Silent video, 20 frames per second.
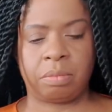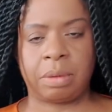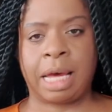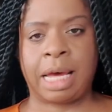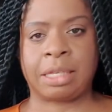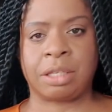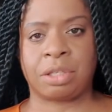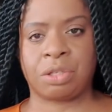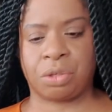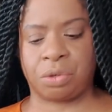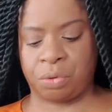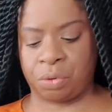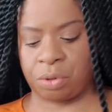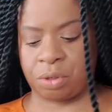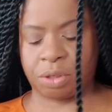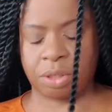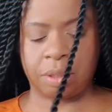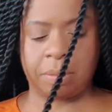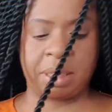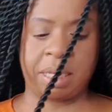add the
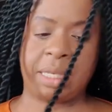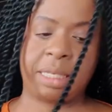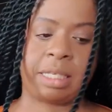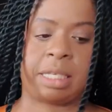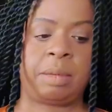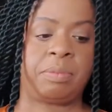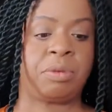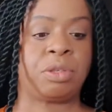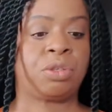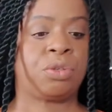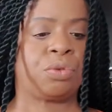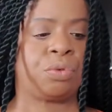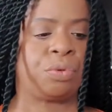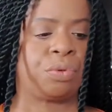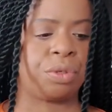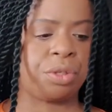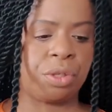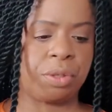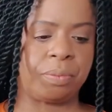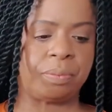stalks. I'm going to skip the
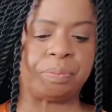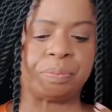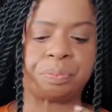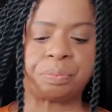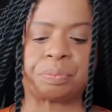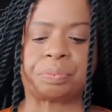stalks.